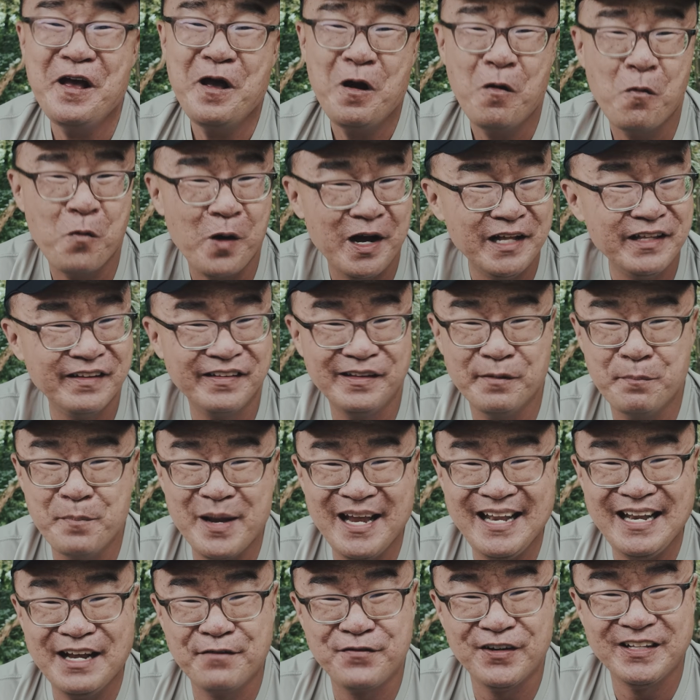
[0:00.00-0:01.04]
One of the
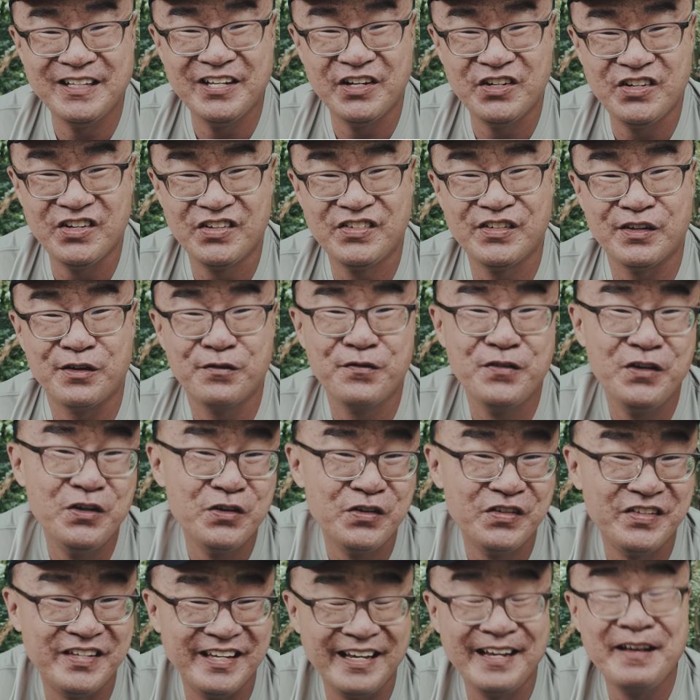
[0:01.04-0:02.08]
main advantages of
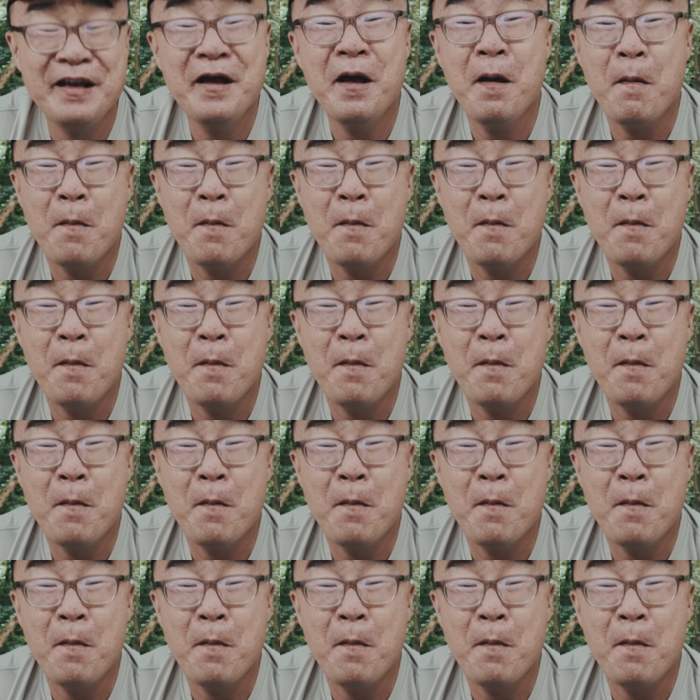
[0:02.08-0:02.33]
using